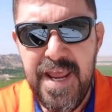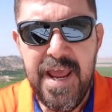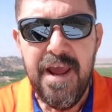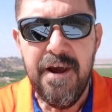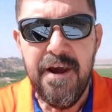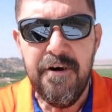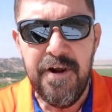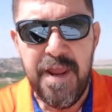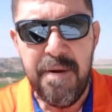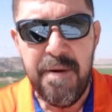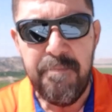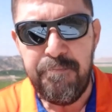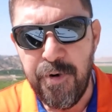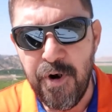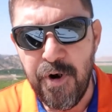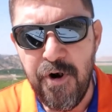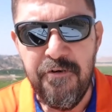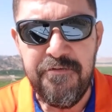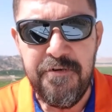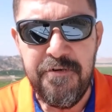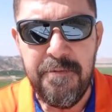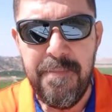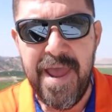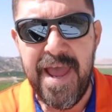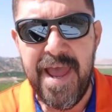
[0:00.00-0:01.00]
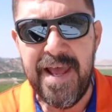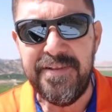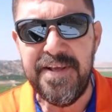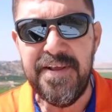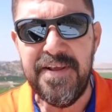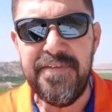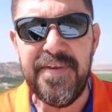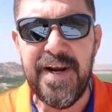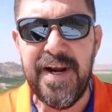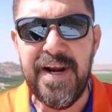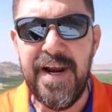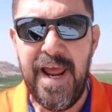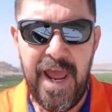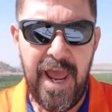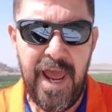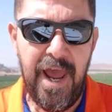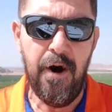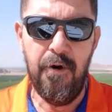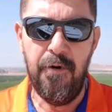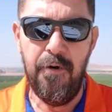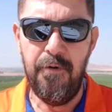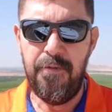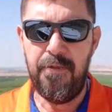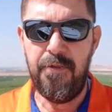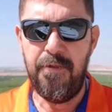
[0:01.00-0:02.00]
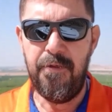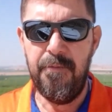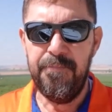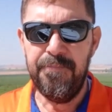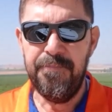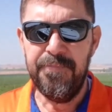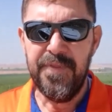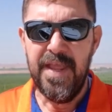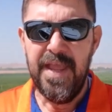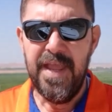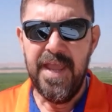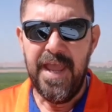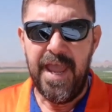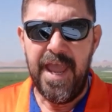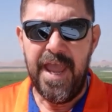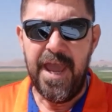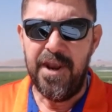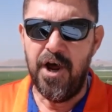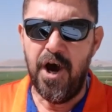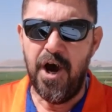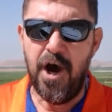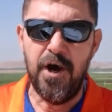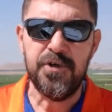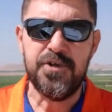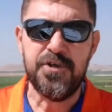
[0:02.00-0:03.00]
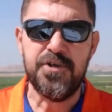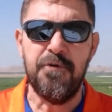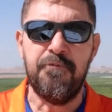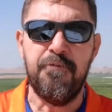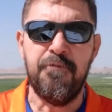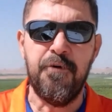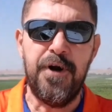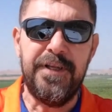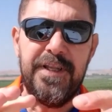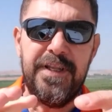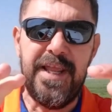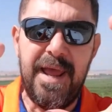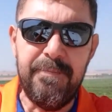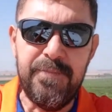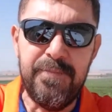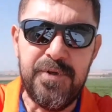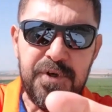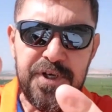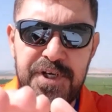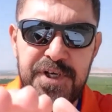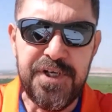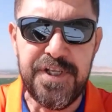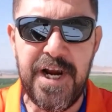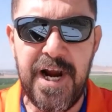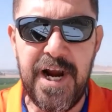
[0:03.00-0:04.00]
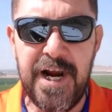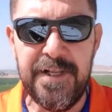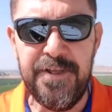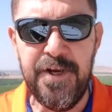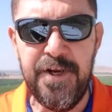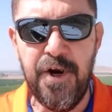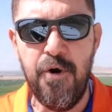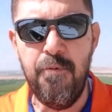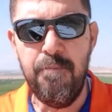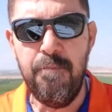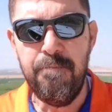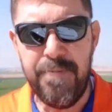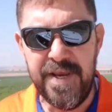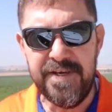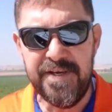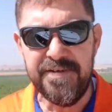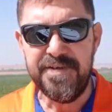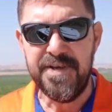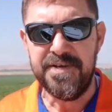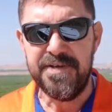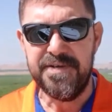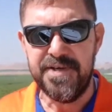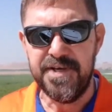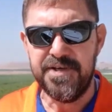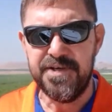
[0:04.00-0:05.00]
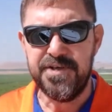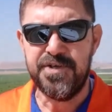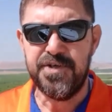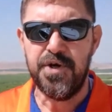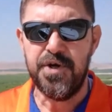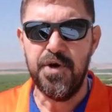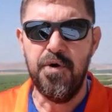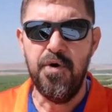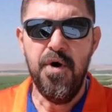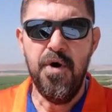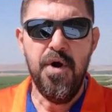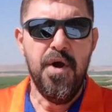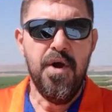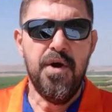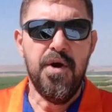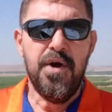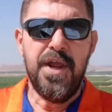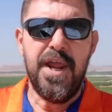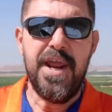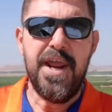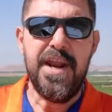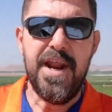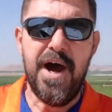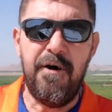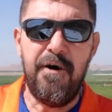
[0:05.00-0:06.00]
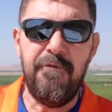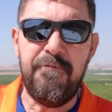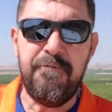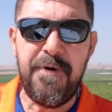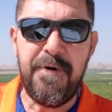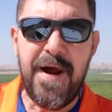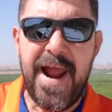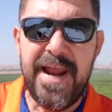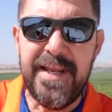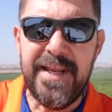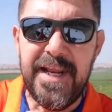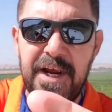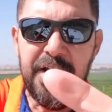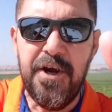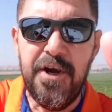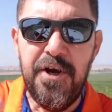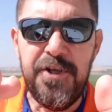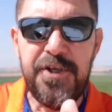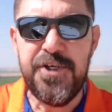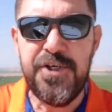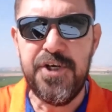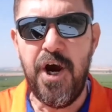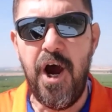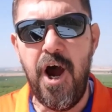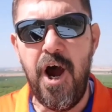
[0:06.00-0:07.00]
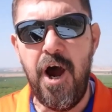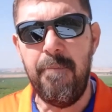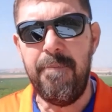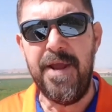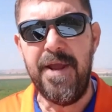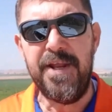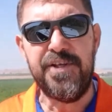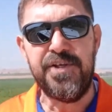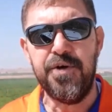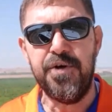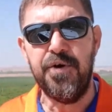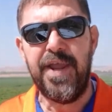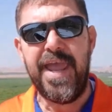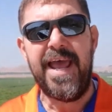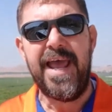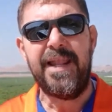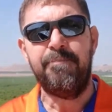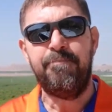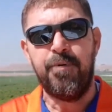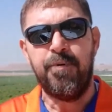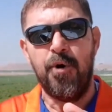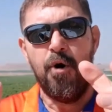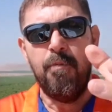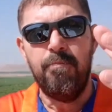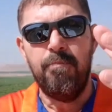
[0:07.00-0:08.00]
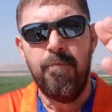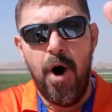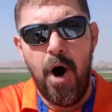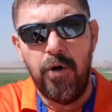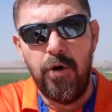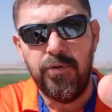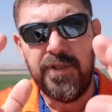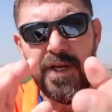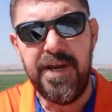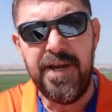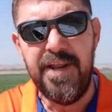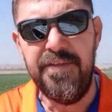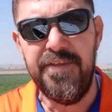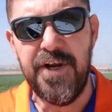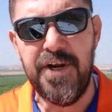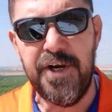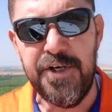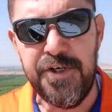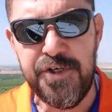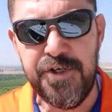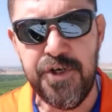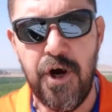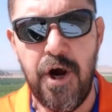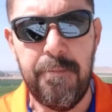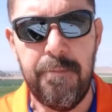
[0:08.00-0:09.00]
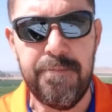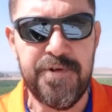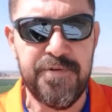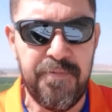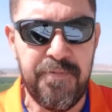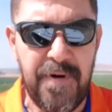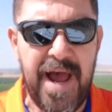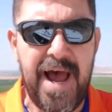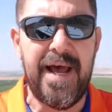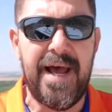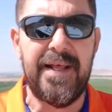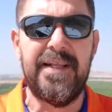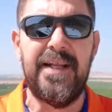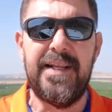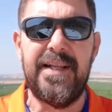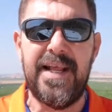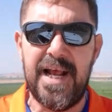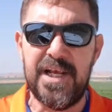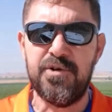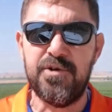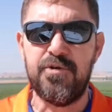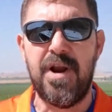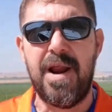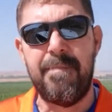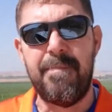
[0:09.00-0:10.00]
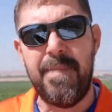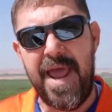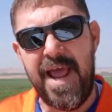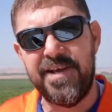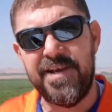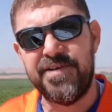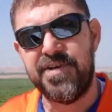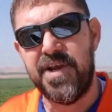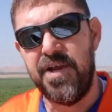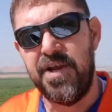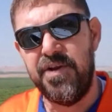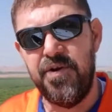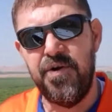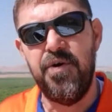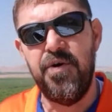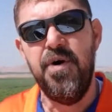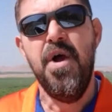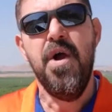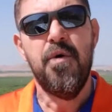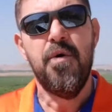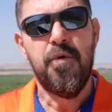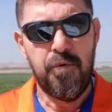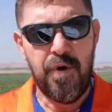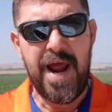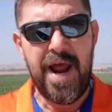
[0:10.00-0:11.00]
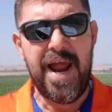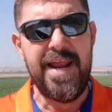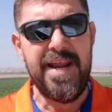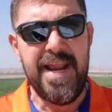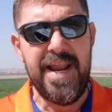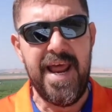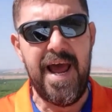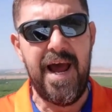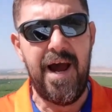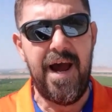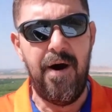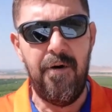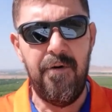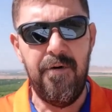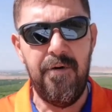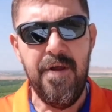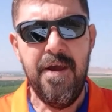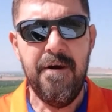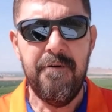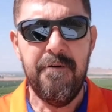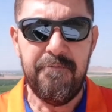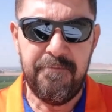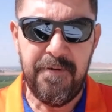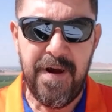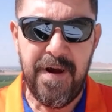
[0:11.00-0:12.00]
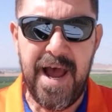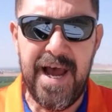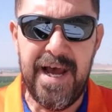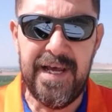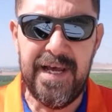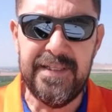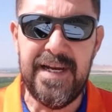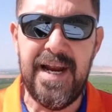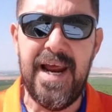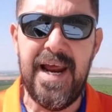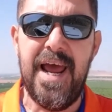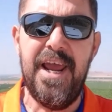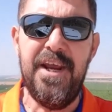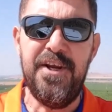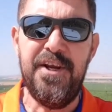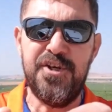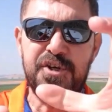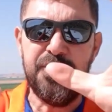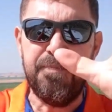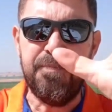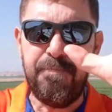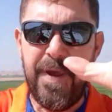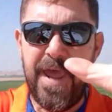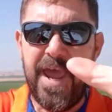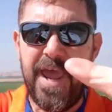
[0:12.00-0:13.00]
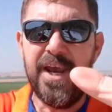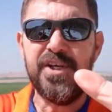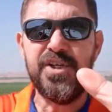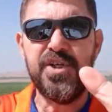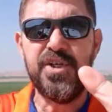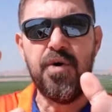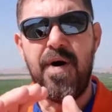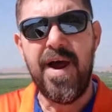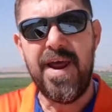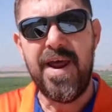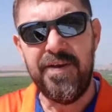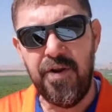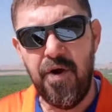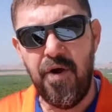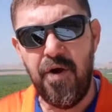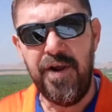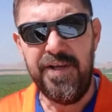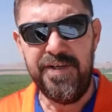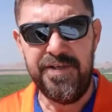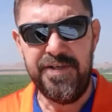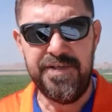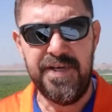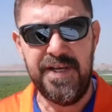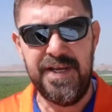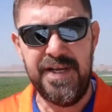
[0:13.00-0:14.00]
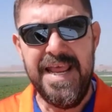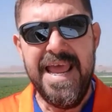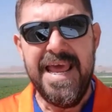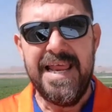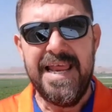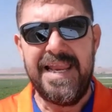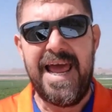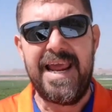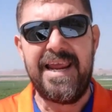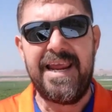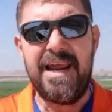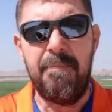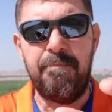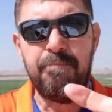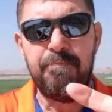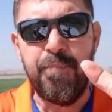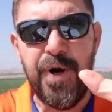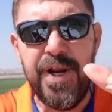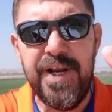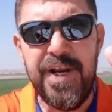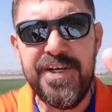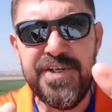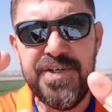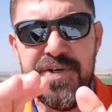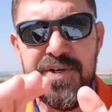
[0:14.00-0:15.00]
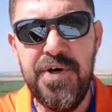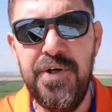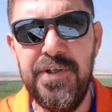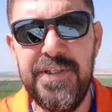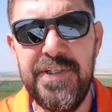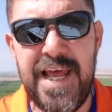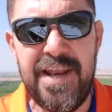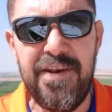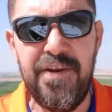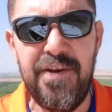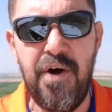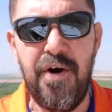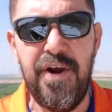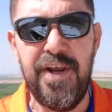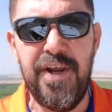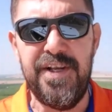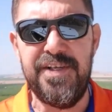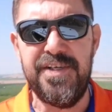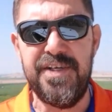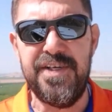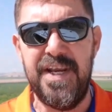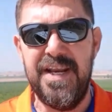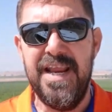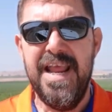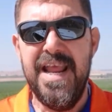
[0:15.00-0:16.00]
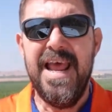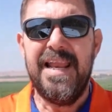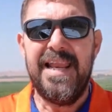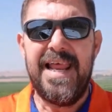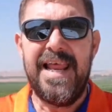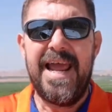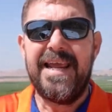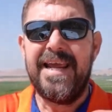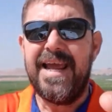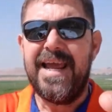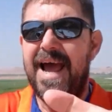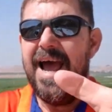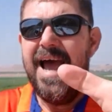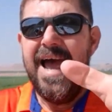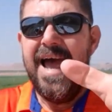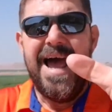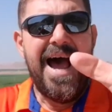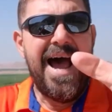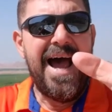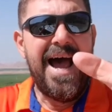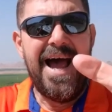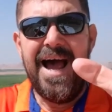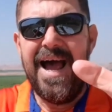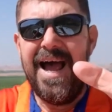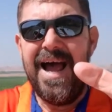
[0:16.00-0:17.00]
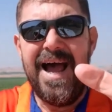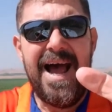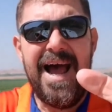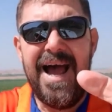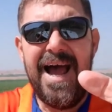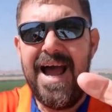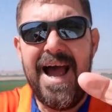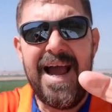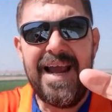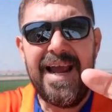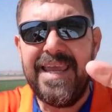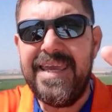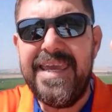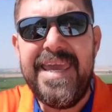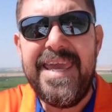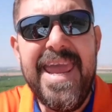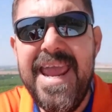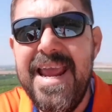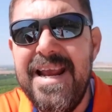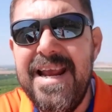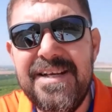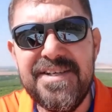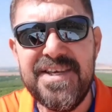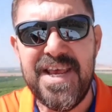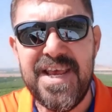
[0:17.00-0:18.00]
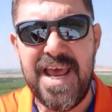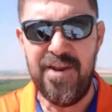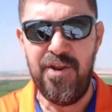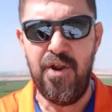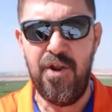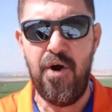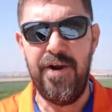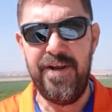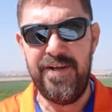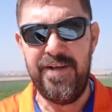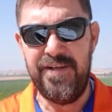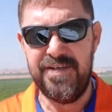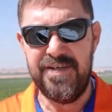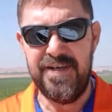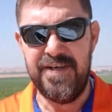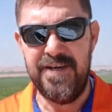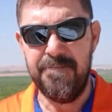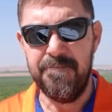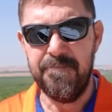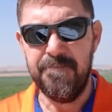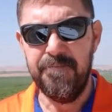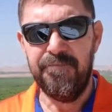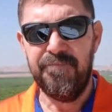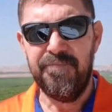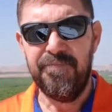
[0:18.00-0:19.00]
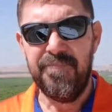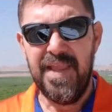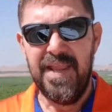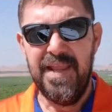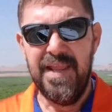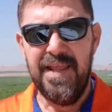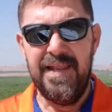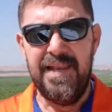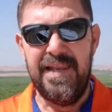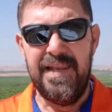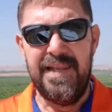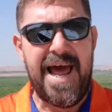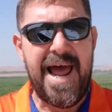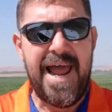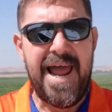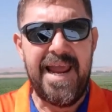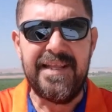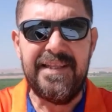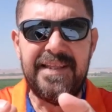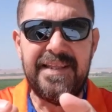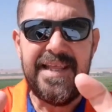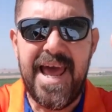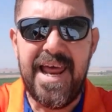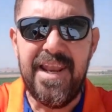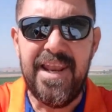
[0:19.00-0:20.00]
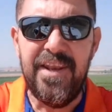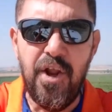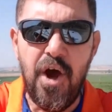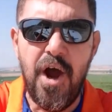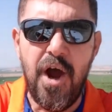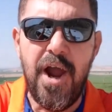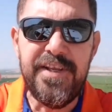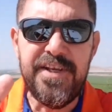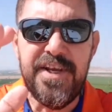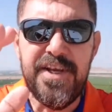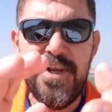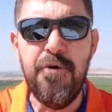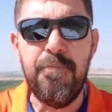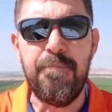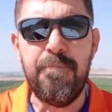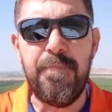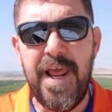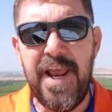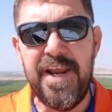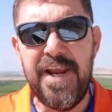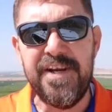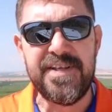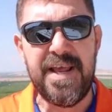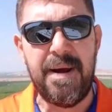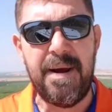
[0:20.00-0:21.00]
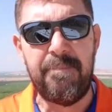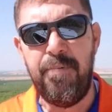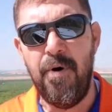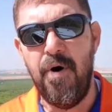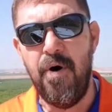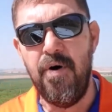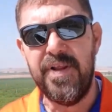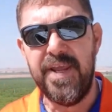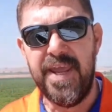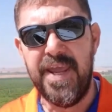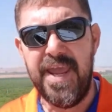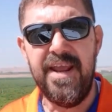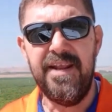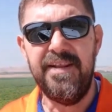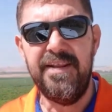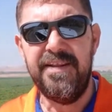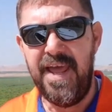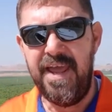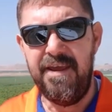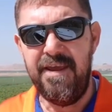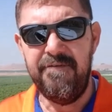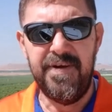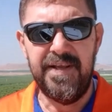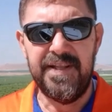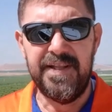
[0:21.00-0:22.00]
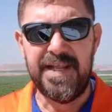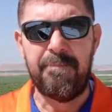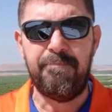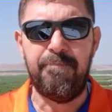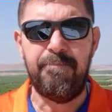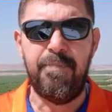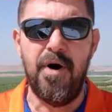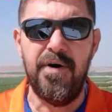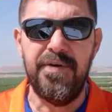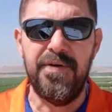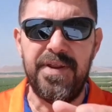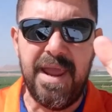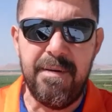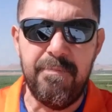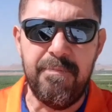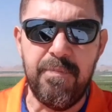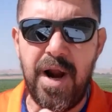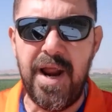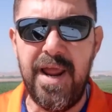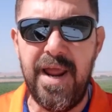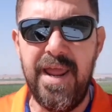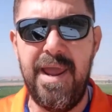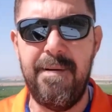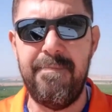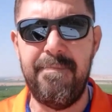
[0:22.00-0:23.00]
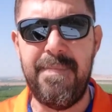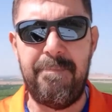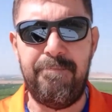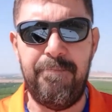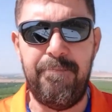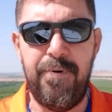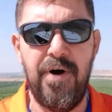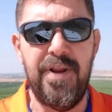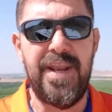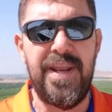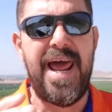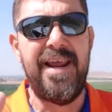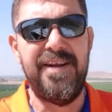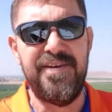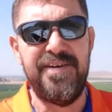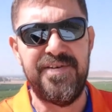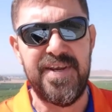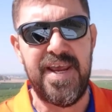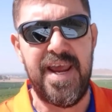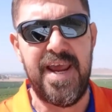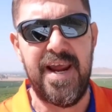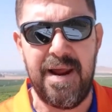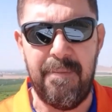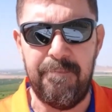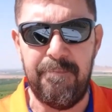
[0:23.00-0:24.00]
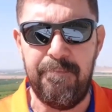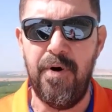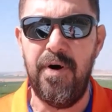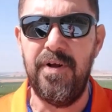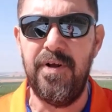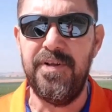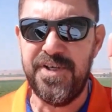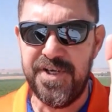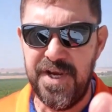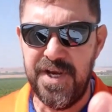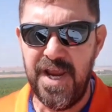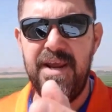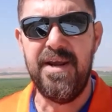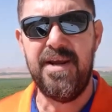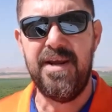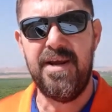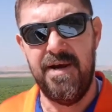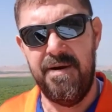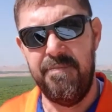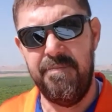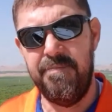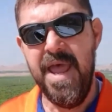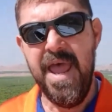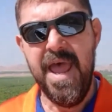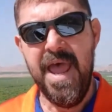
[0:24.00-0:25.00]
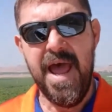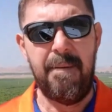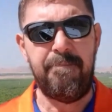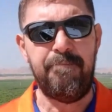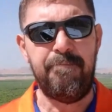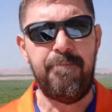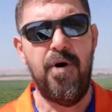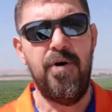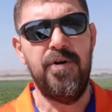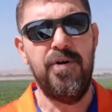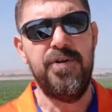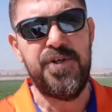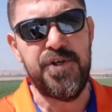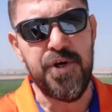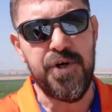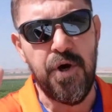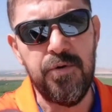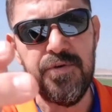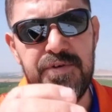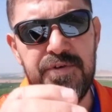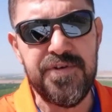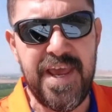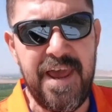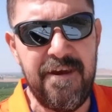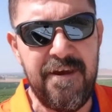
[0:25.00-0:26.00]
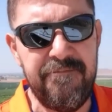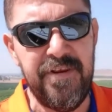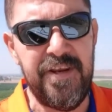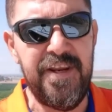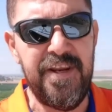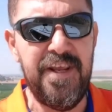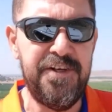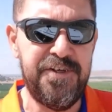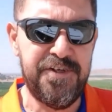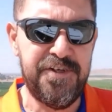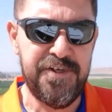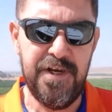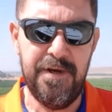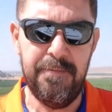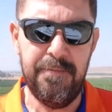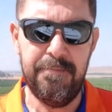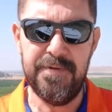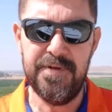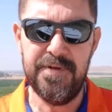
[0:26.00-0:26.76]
improvement in their health and also for them to start their own businesses, to, you know, find a good job and to get promoted in their jobs. Father, that's what I'm asking you right now. Father, a special anointing, like a priesthood anointing, like a, a, a, a king's anointing like the anointing you placed upon King David, upon Abraham, upon Isaac, upon Jacob, upon Joseph in Egypt.